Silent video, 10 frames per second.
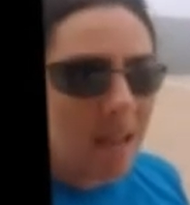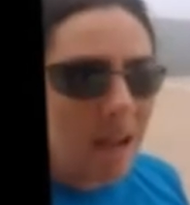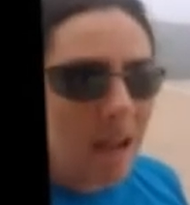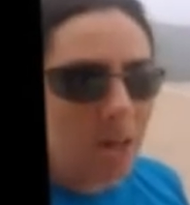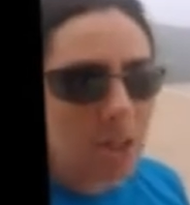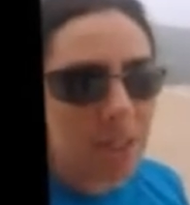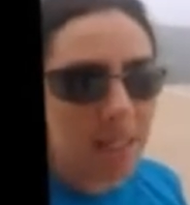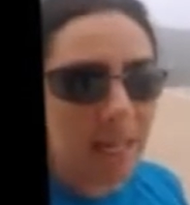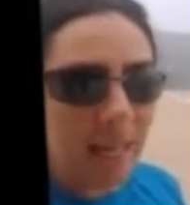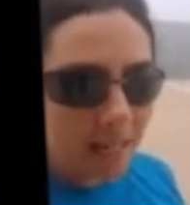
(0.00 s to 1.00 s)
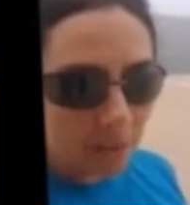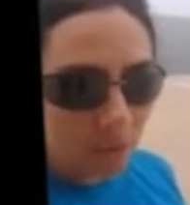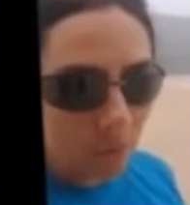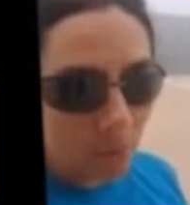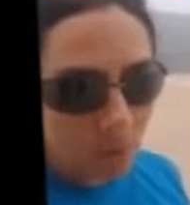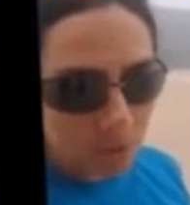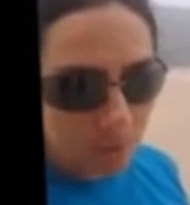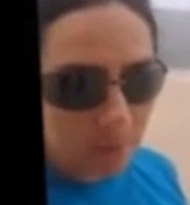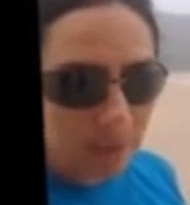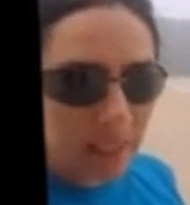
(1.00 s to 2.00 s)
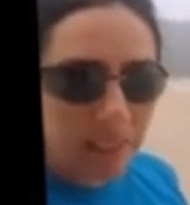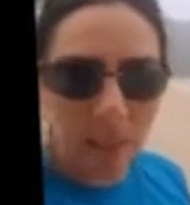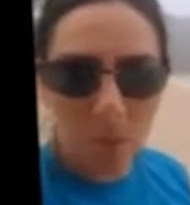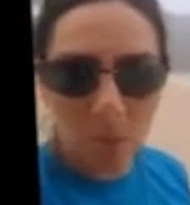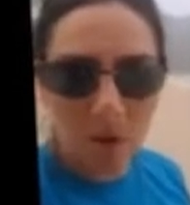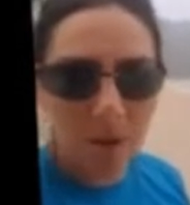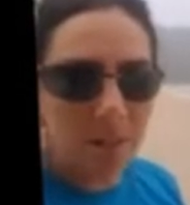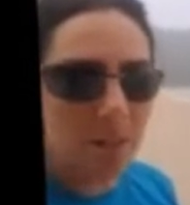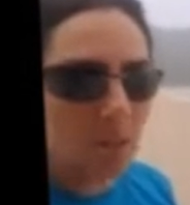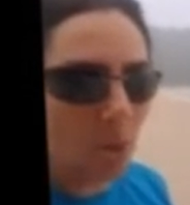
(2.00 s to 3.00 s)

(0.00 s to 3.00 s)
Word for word: actually in the water with their little ones,